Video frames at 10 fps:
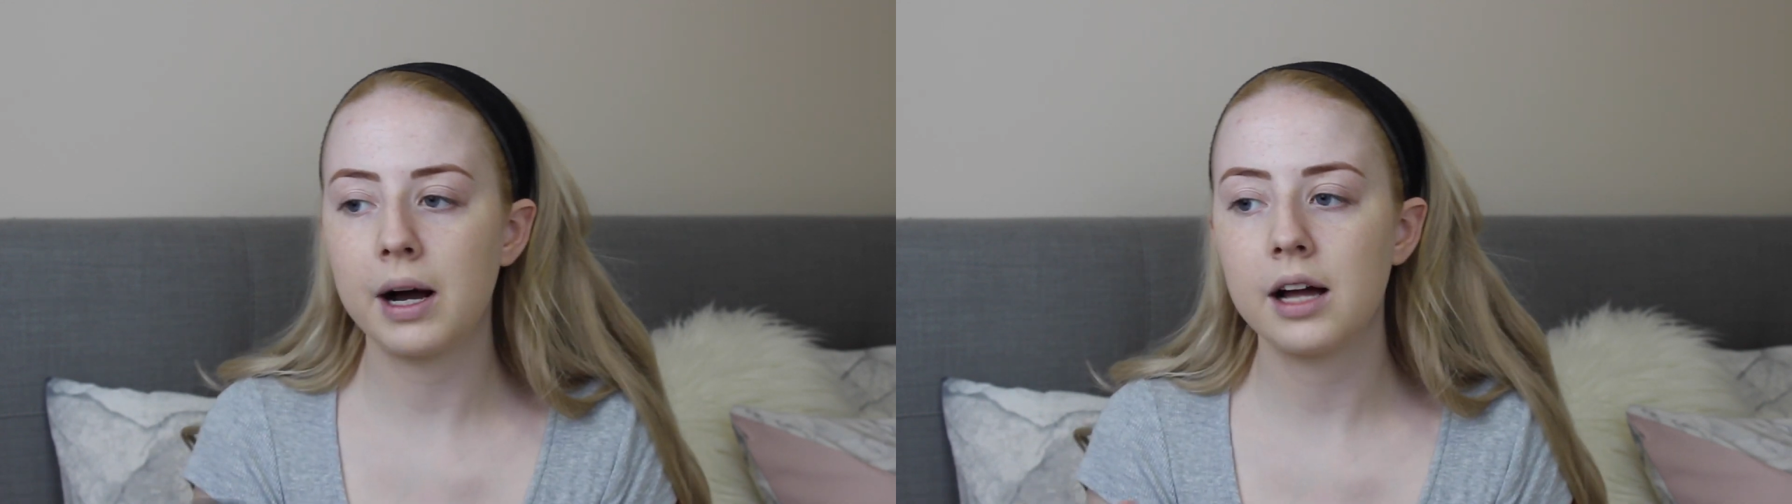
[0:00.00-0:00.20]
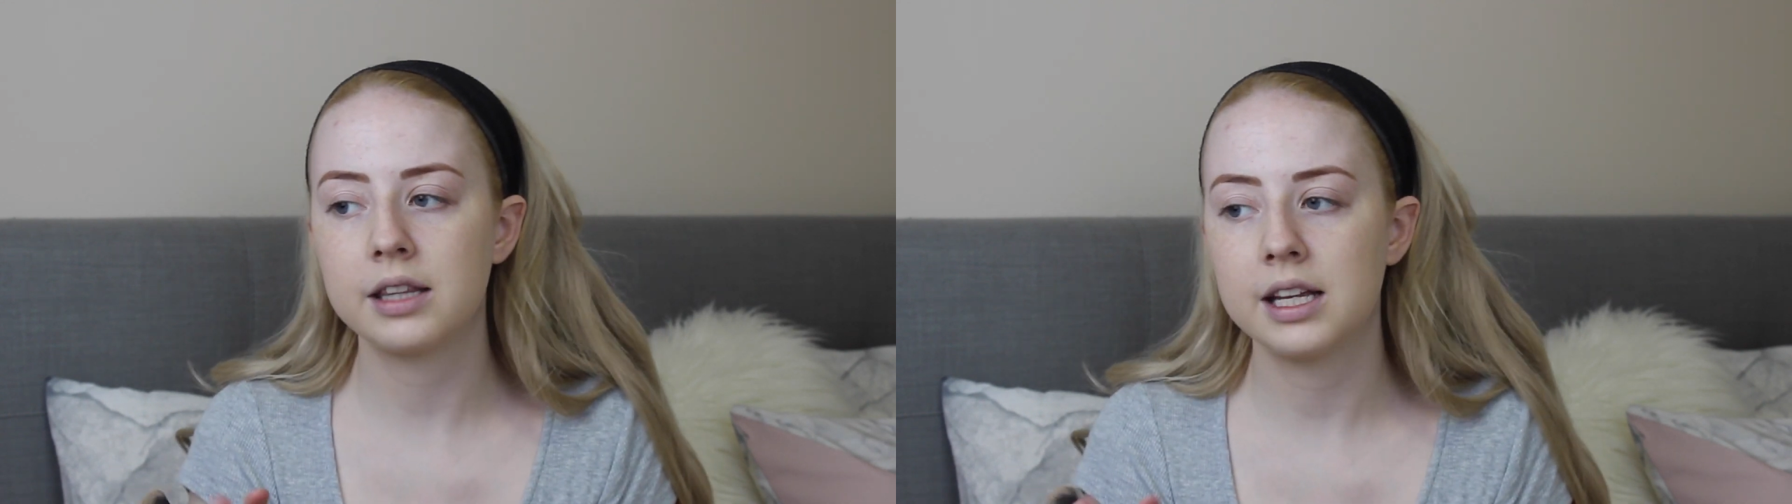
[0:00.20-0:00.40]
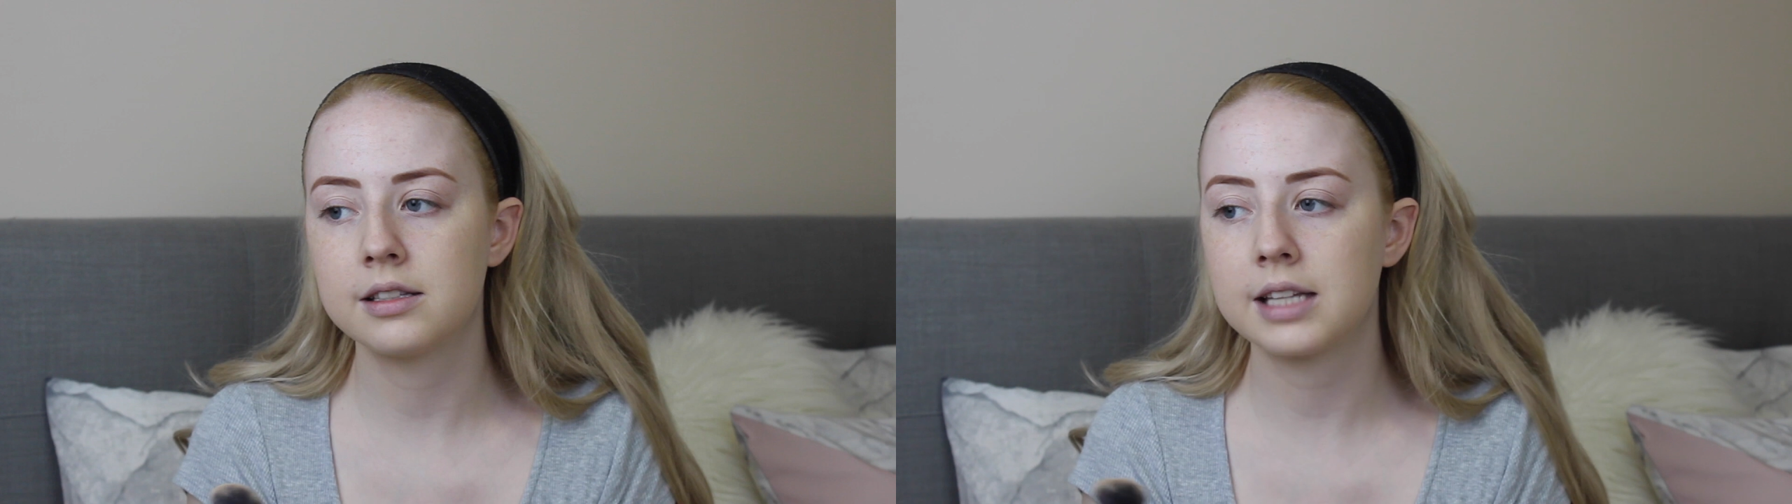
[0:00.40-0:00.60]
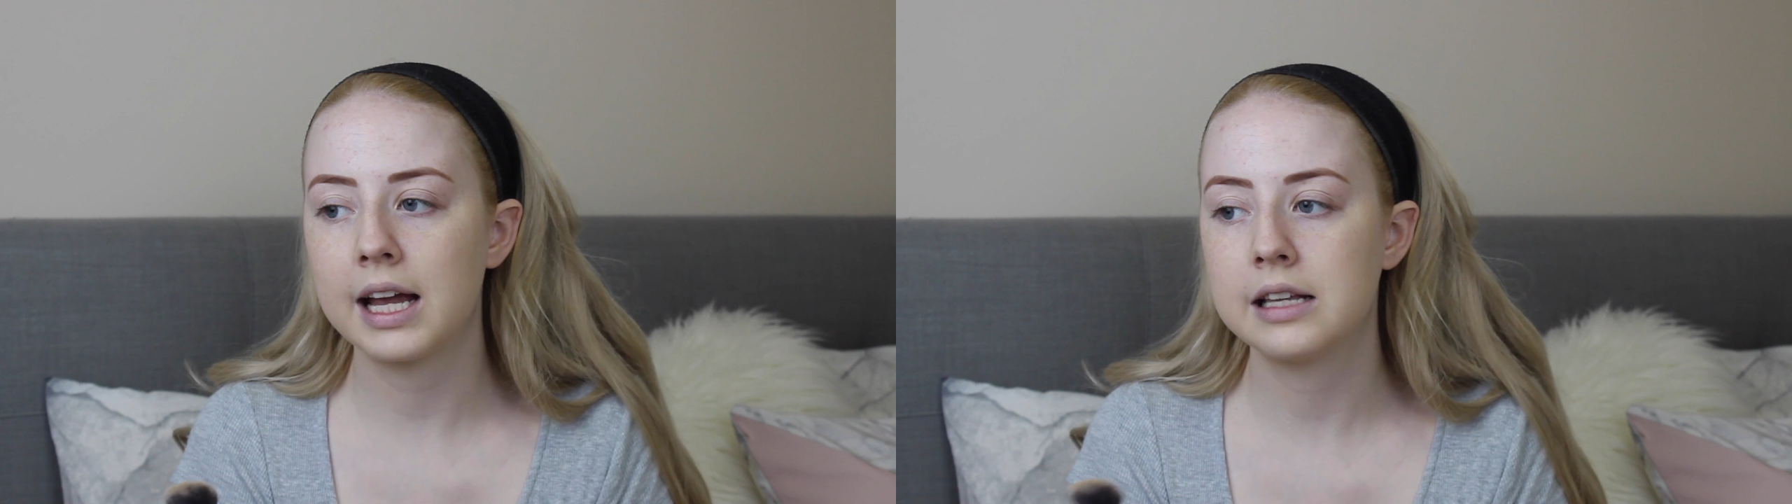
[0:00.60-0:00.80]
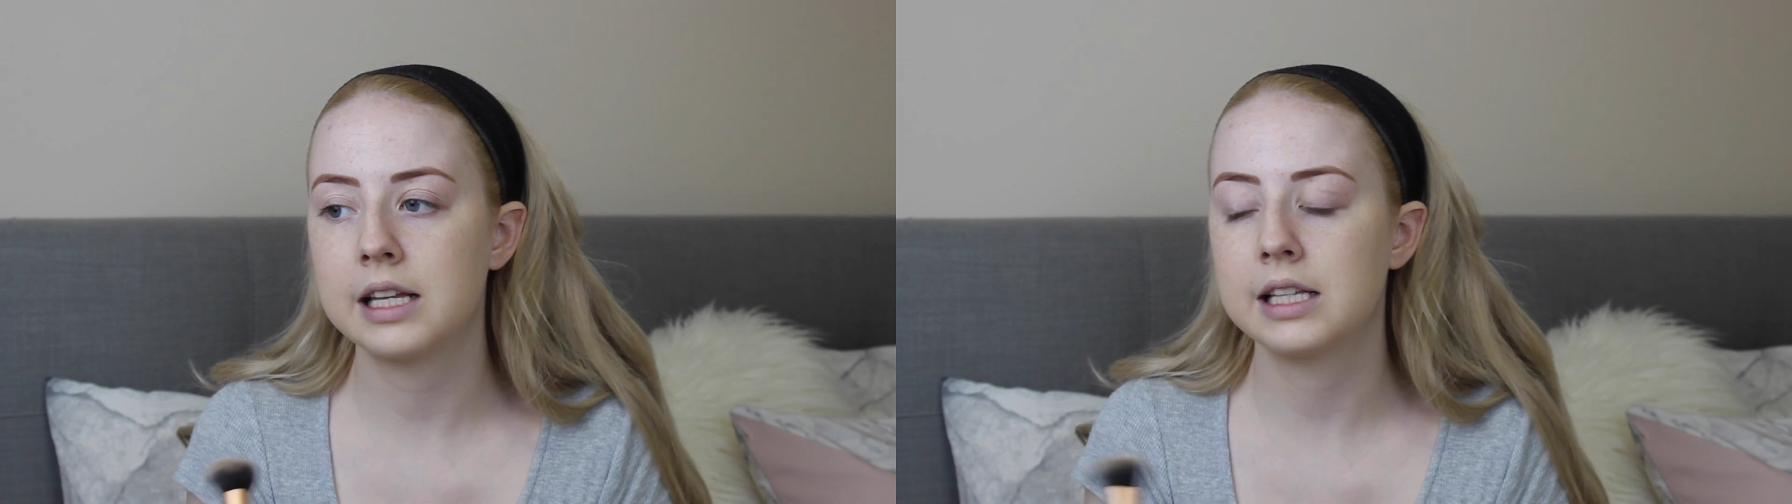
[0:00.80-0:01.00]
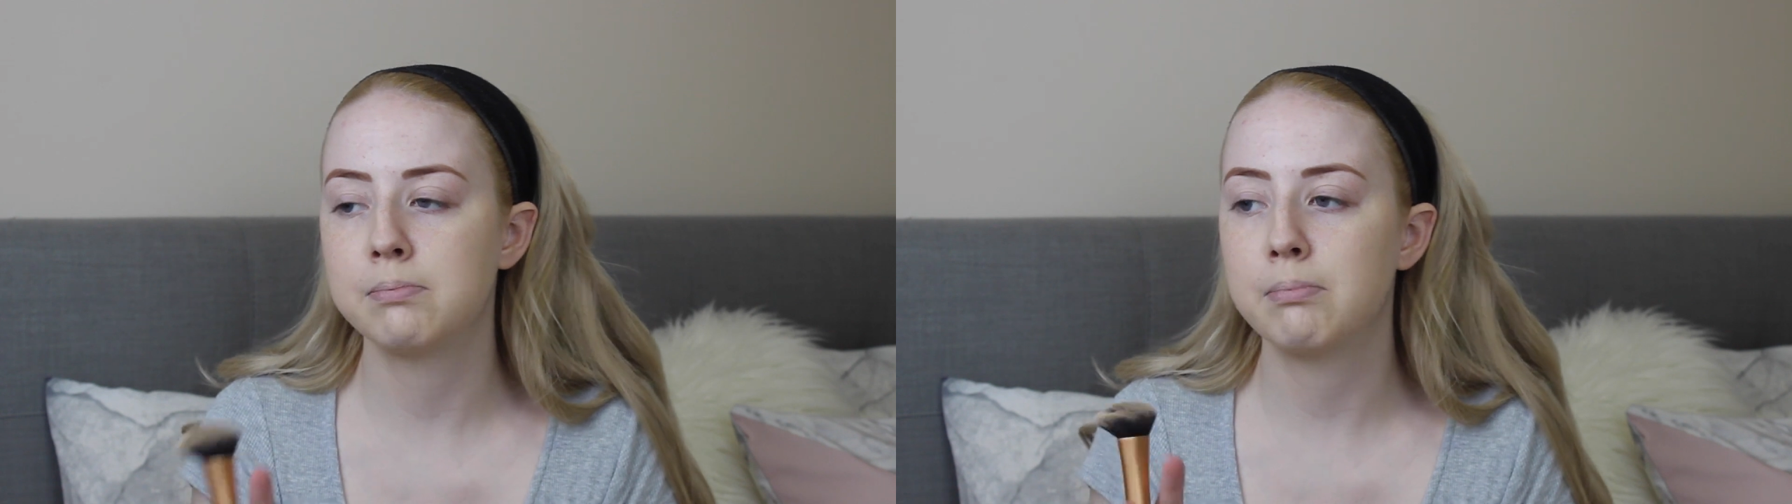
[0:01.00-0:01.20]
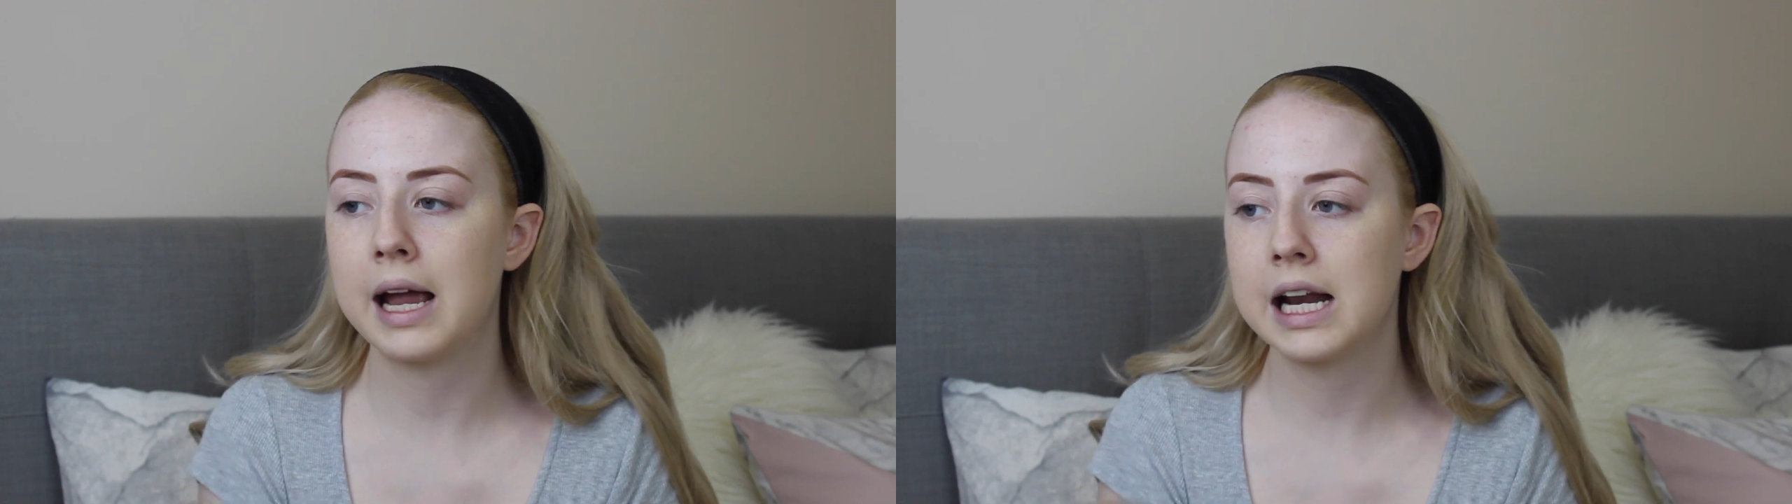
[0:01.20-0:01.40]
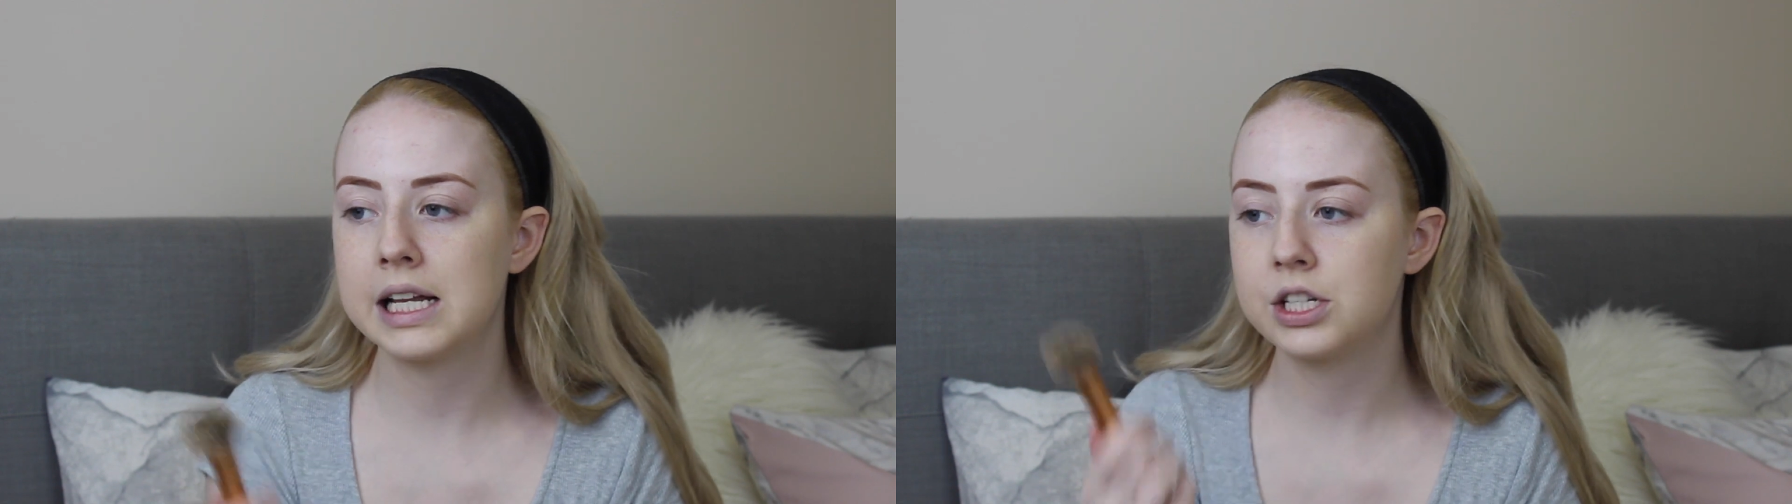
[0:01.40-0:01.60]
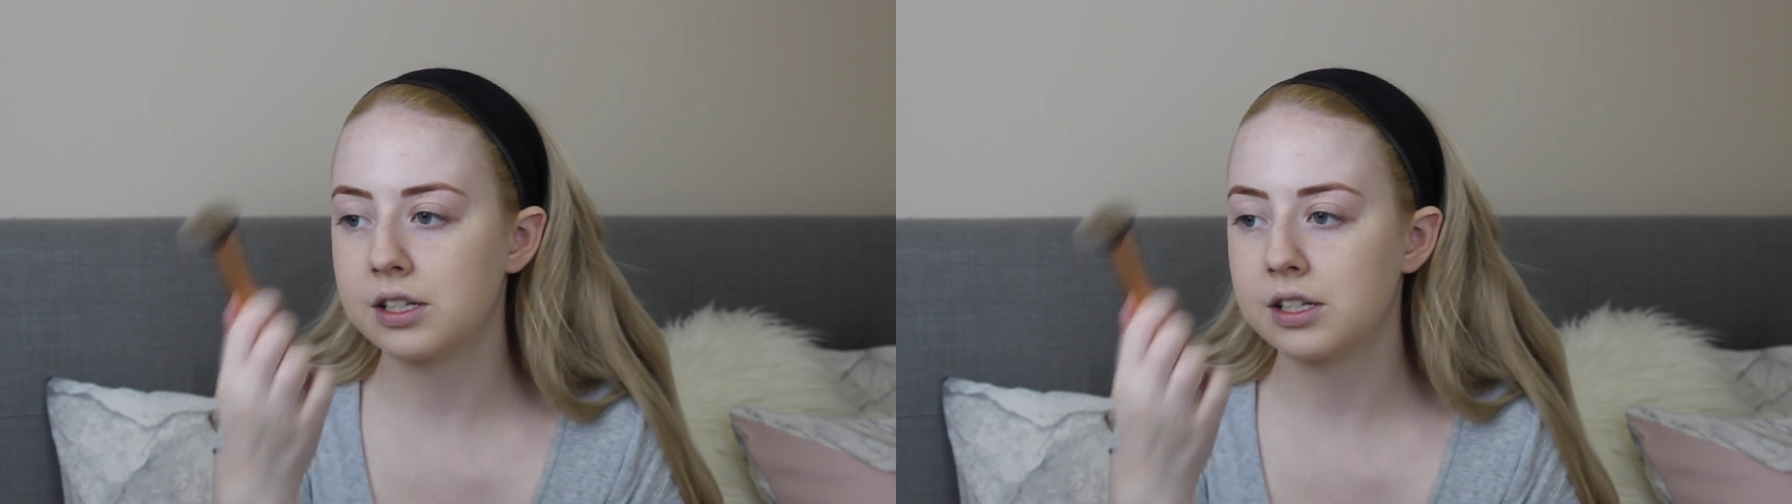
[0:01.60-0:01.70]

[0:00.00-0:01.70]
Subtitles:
but these days it's mainly